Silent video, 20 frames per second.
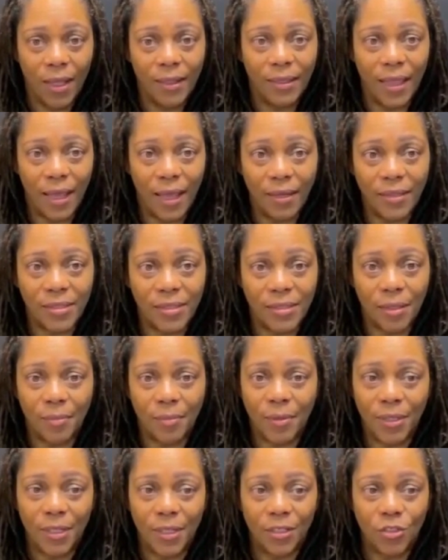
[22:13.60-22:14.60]
That is
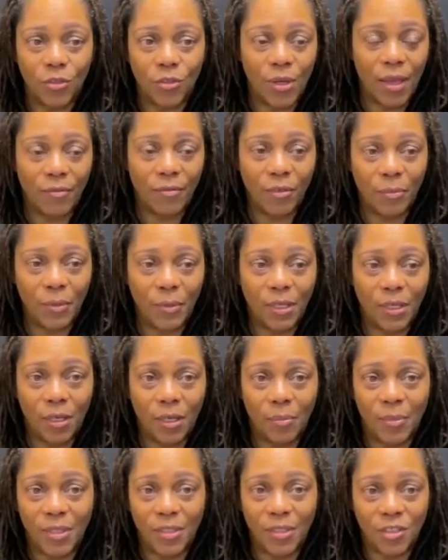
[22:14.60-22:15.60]
something that you have to
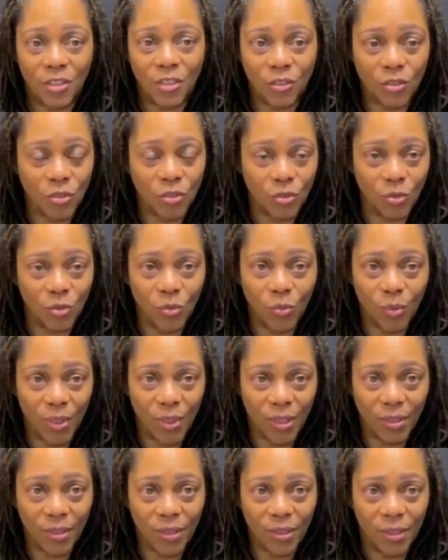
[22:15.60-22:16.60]
become intentional
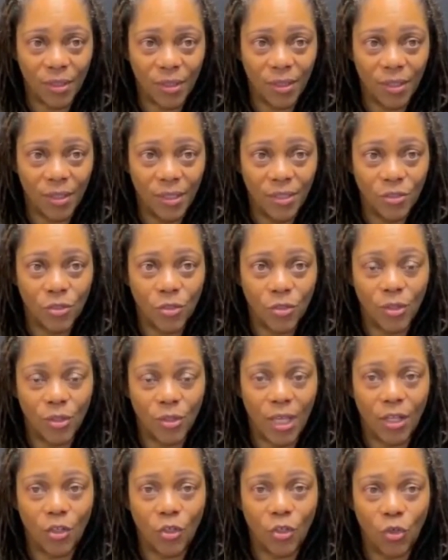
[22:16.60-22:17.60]
with so
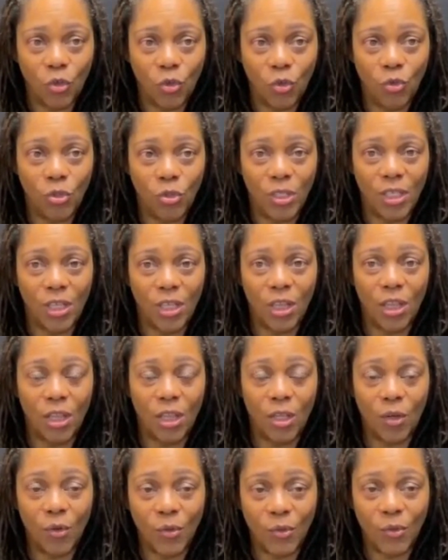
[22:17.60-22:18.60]
that you can
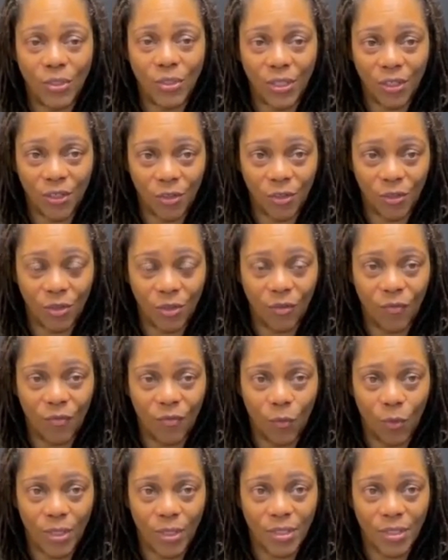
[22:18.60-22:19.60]
learn to hear the
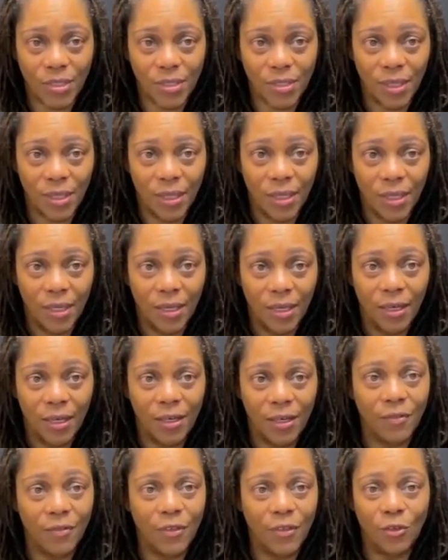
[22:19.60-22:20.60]
voice
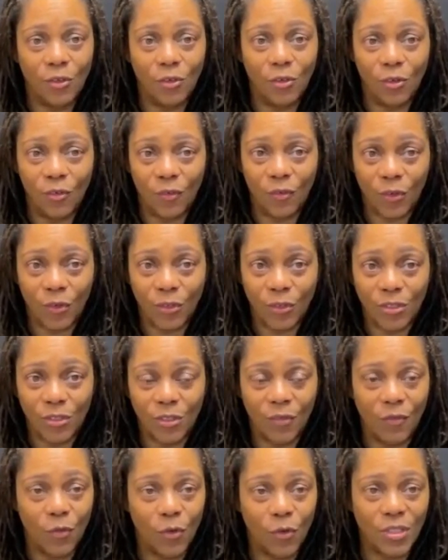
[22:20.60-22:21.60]
of the universe,
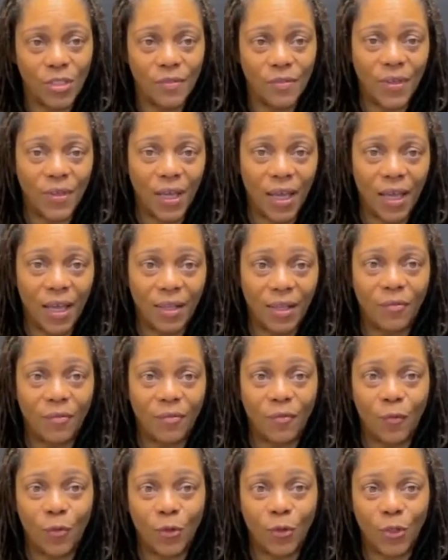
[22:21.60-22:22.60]
the voice of God
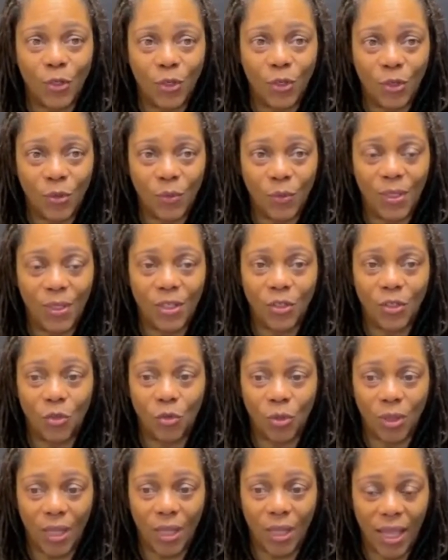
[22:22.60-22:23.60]
for you in
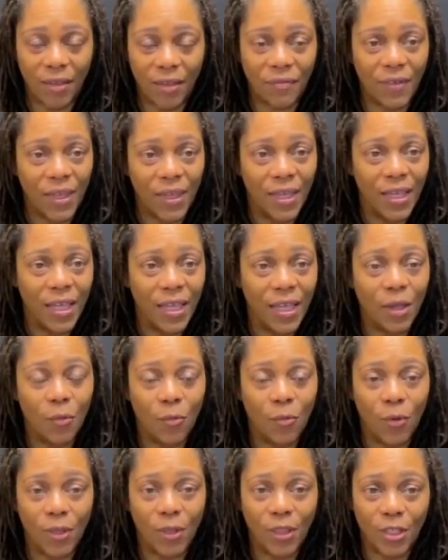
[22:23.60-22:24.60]
your life
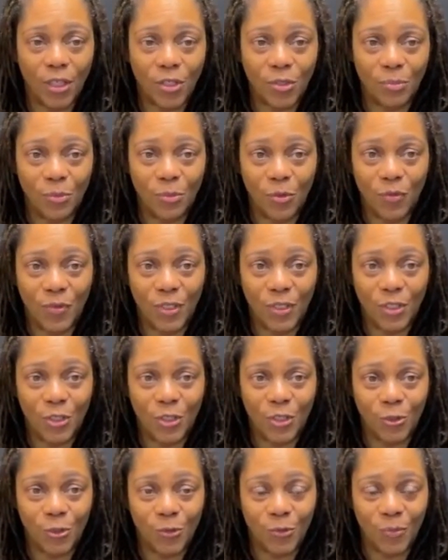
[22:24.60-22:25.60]
and where that's moving
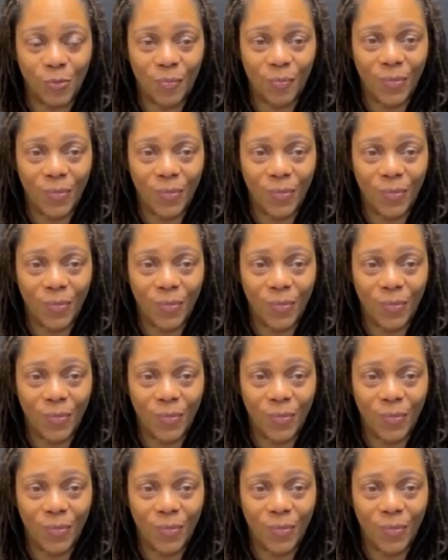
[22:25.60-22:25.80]
to.